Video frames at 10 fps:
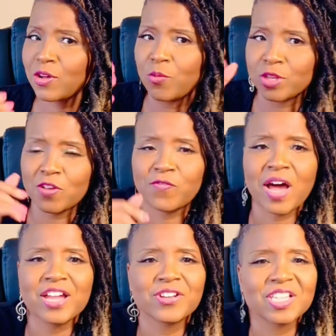when you
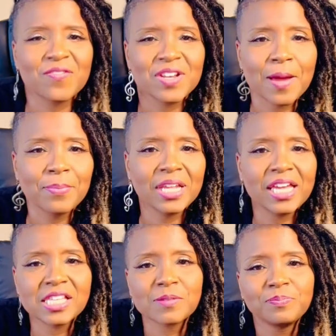find yourself in that
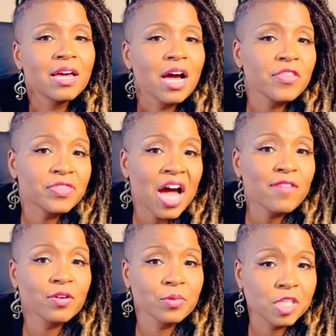place. A
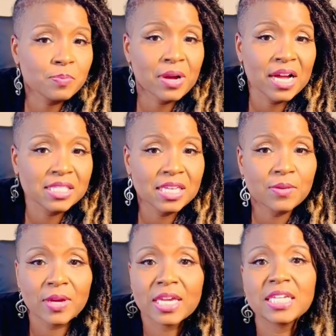thoughtful response,
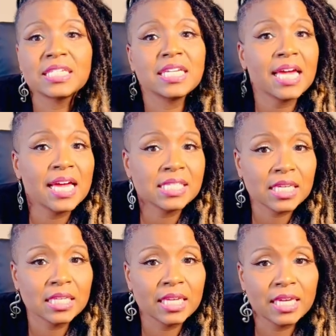anyway, can
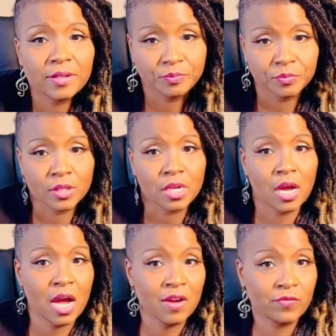de-escalate
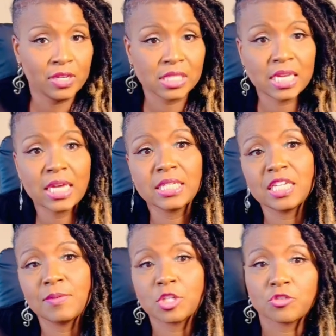conflicts and
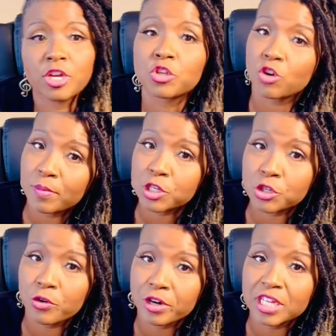demonstrate your
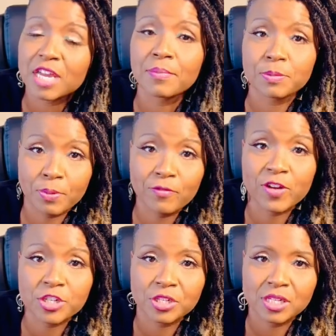maturity and
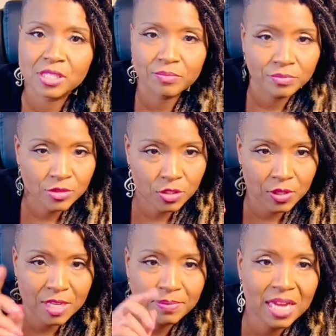professionalism. So
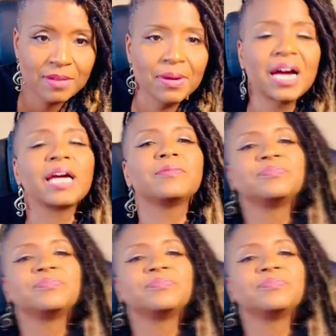keep that in mind.